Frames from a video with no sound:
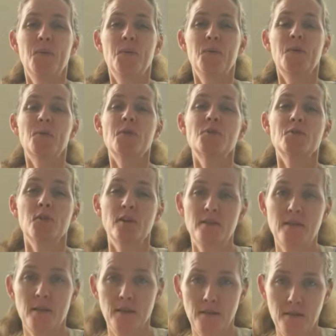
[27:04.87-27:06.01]
What are we trying to
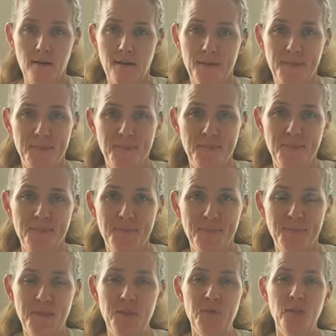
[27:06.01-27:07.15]
say today?
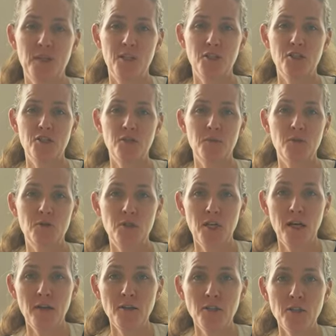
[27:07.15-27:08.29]
Relationships are
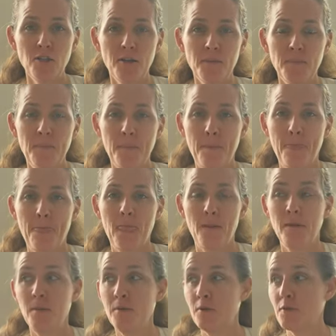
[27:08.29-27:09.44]
challenging.
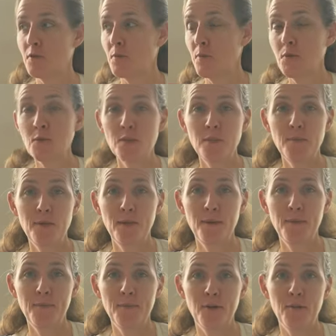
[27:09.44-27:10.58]
Maybe they're supposed to
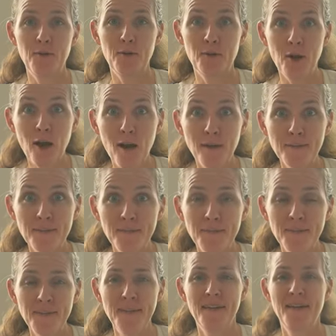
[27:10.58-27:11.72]
be, maybe they're not.
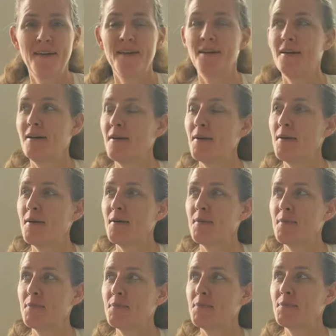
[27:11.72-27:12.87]

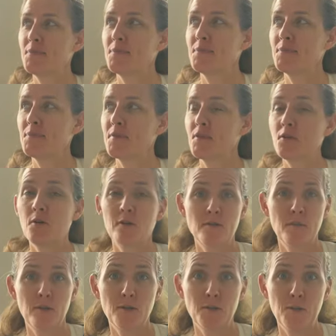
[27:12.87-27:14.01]
The dog's
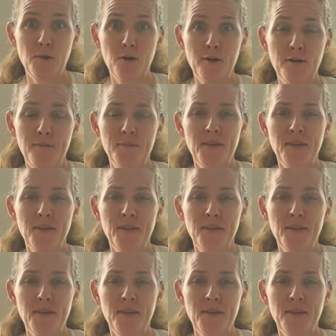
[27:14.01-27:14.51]
about to bark.